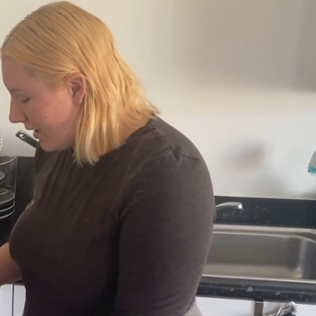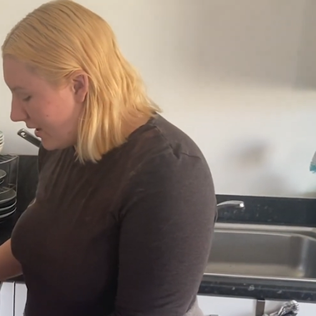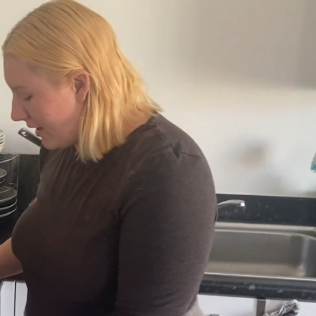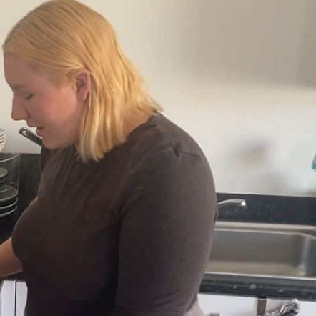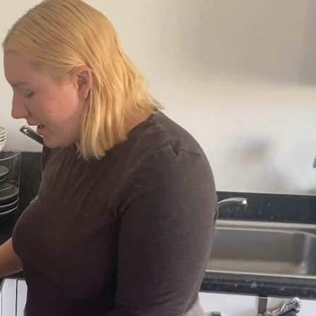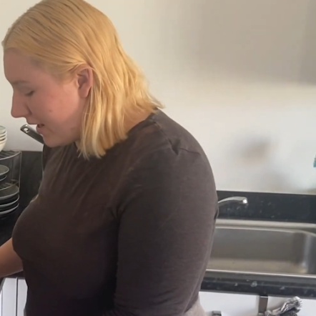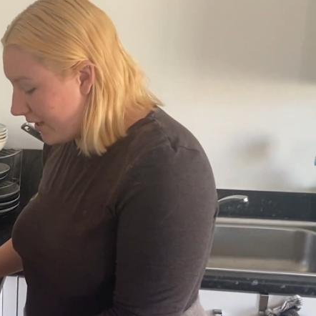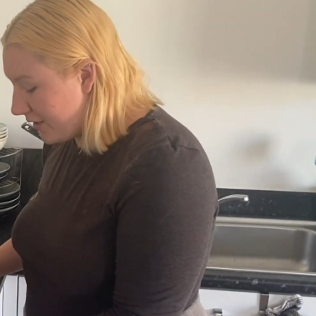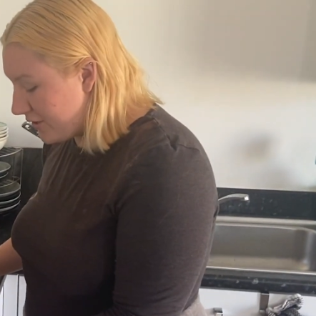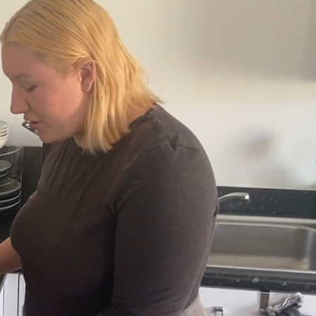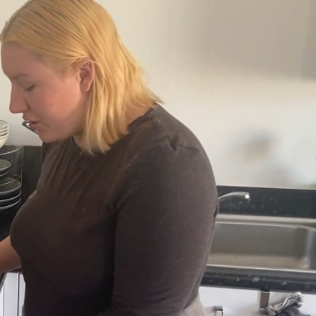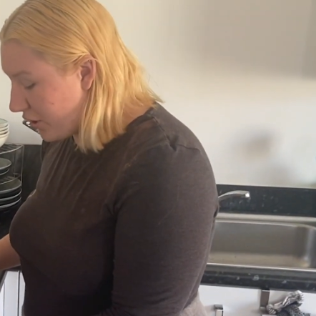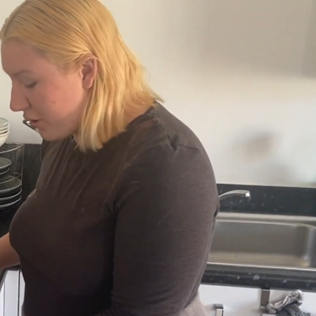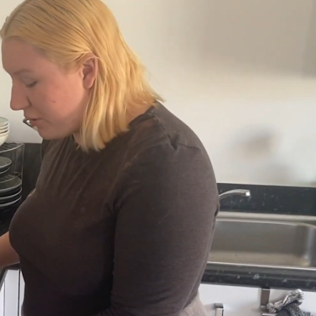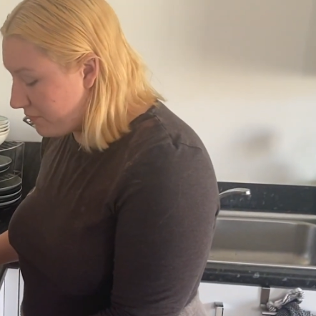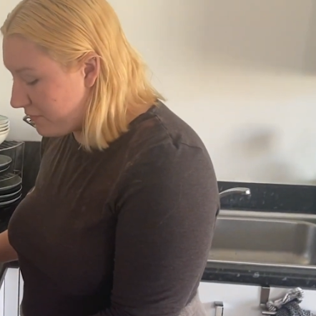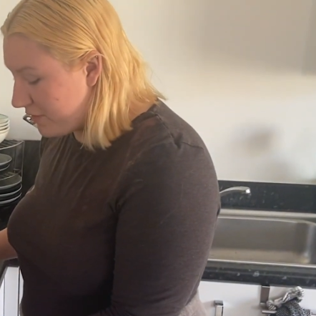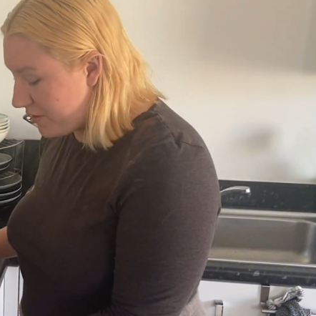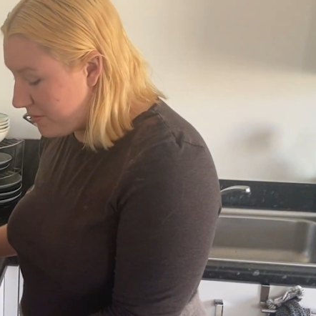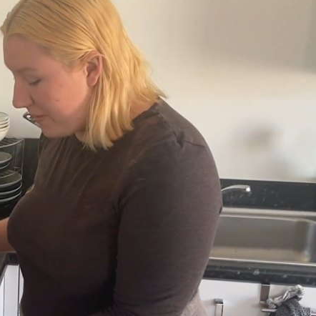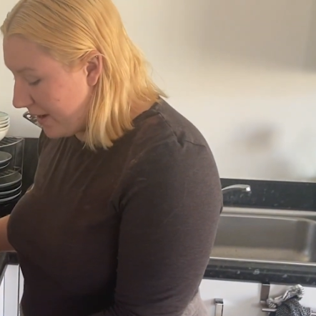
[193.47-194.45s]
and
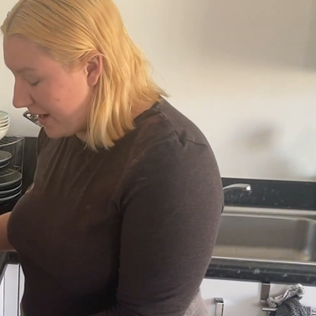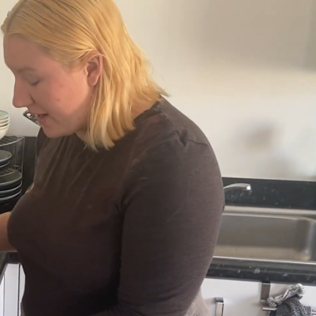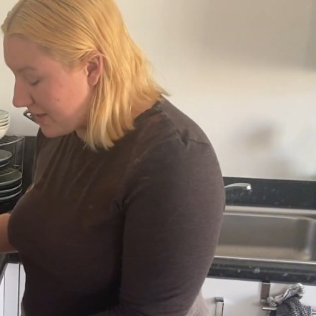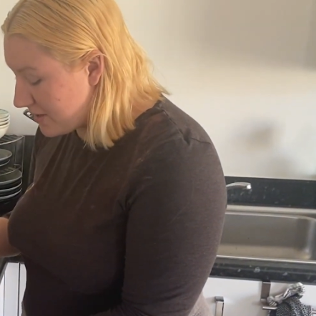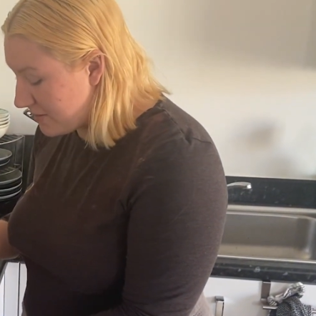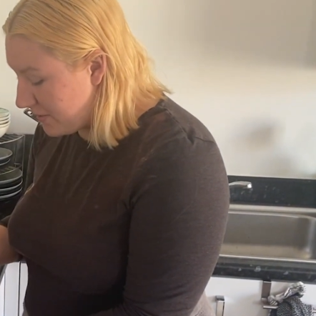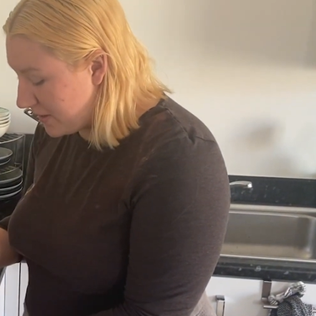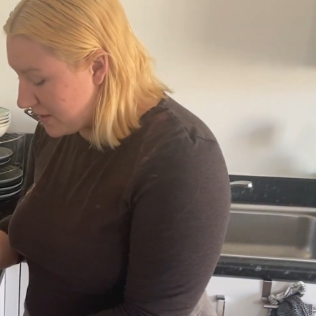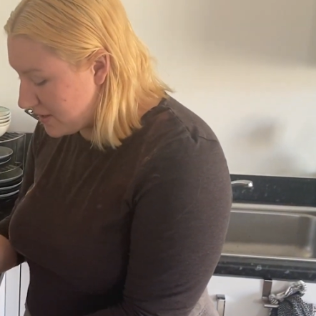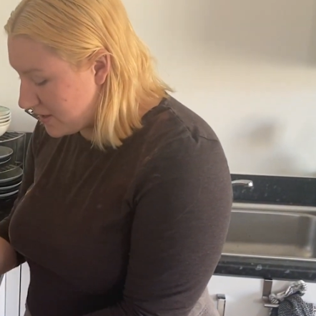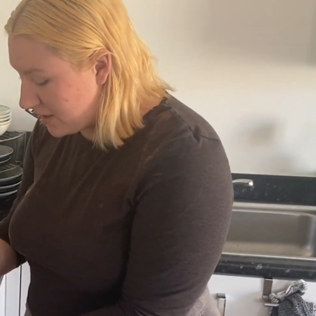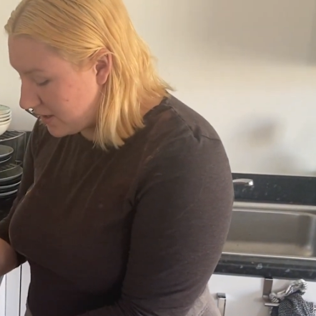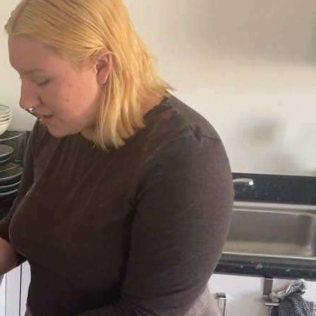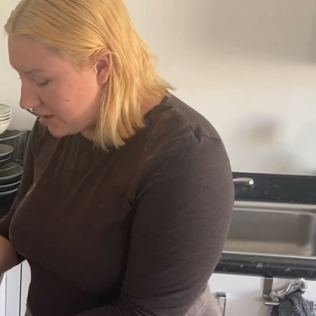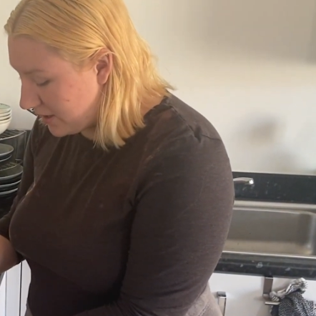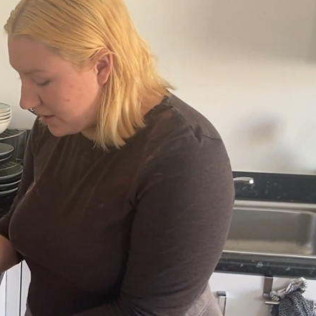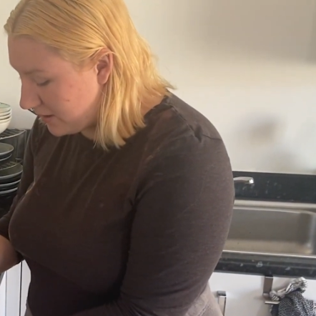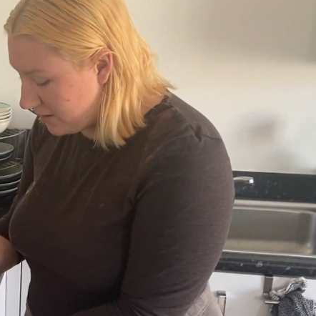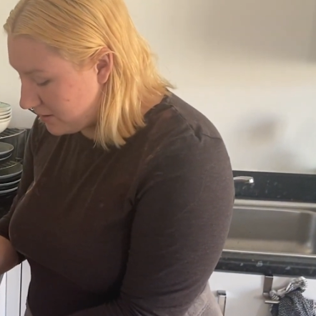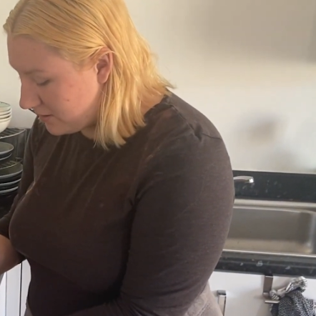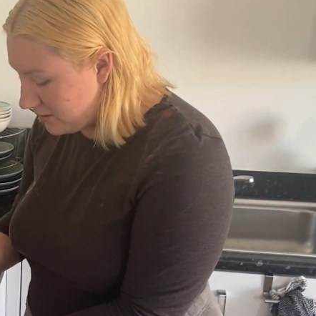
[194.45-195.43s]
hope for the best,
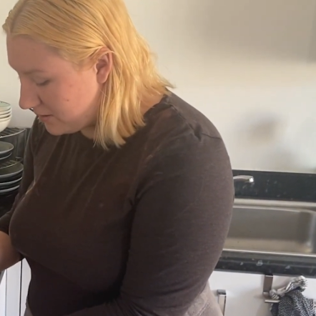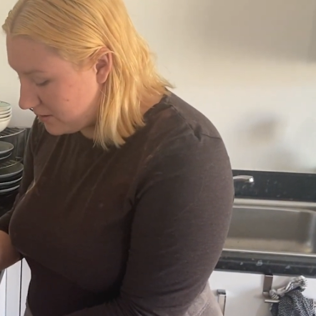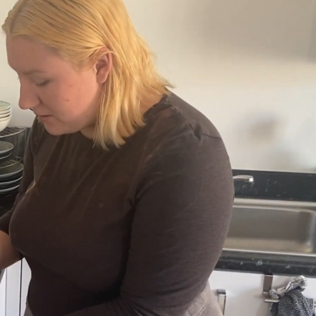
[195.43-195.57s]
basically.